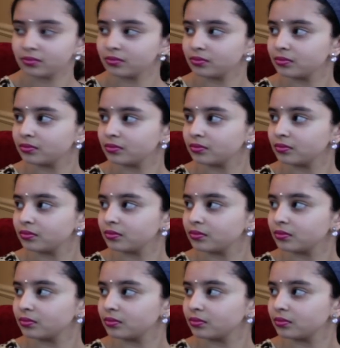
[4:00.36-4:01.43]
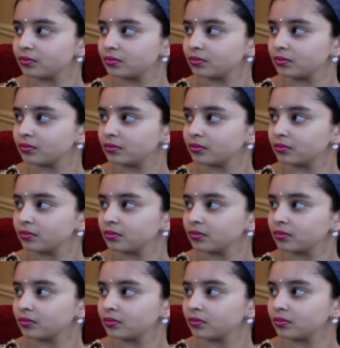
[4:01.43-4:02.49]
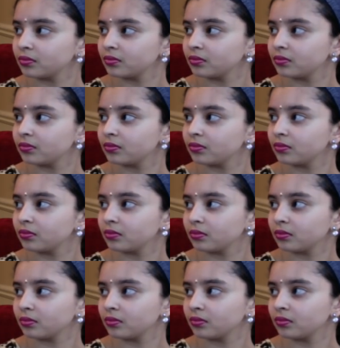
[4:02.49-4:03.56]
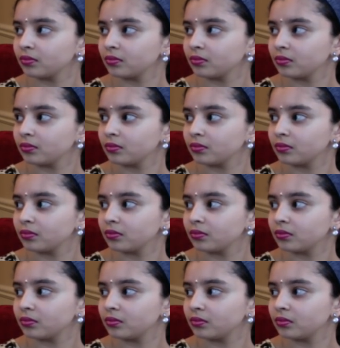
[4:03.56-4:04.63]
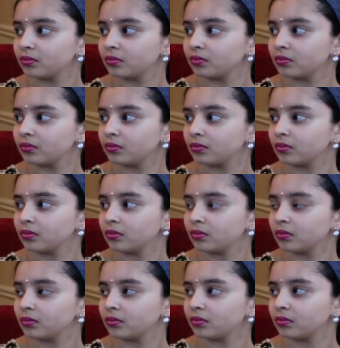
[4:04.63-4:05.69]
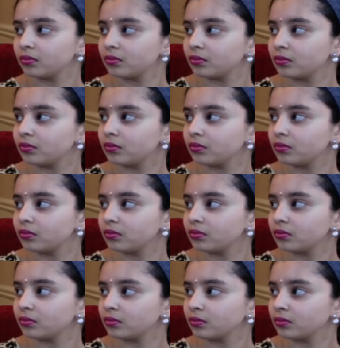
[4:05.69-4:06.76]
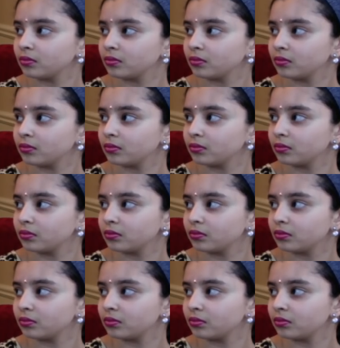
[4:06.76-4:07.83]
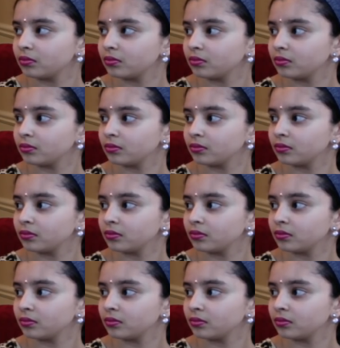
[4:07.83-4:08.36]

This person isn't speaking.